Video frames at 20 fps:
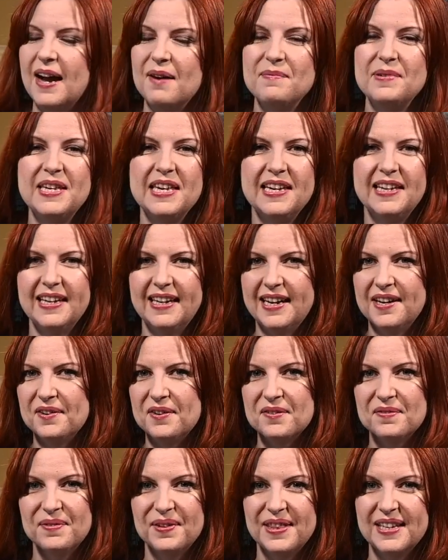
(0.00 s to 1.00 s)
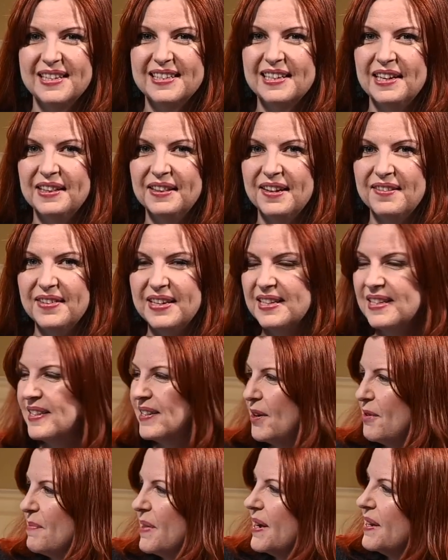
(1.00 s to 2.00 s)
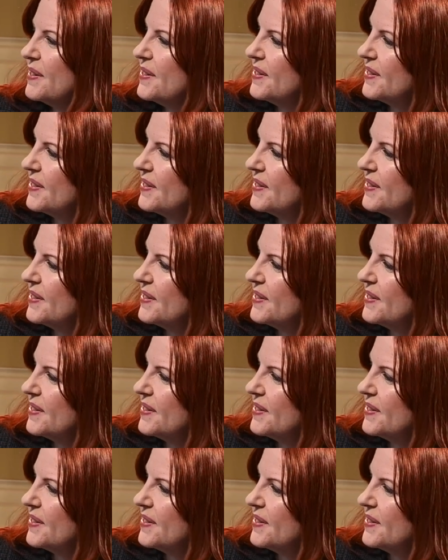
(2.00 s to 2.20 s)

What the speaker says: geeking out over this. I love it so much.